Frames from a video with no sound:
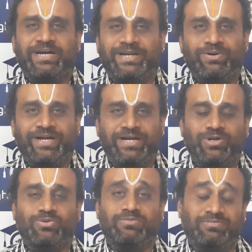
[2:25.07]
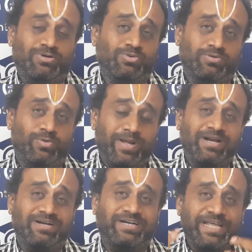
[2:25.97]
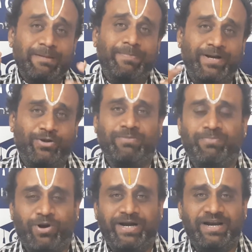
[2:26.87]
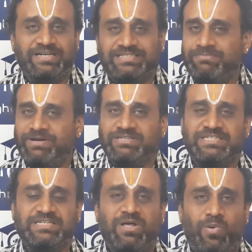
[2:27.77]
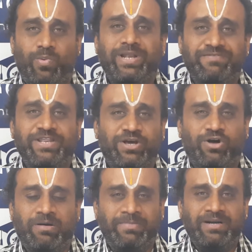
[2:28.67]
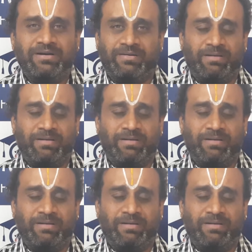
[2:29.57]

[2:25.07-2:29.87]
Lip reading: I don't need to dwell deep into embroidery design because it's very common.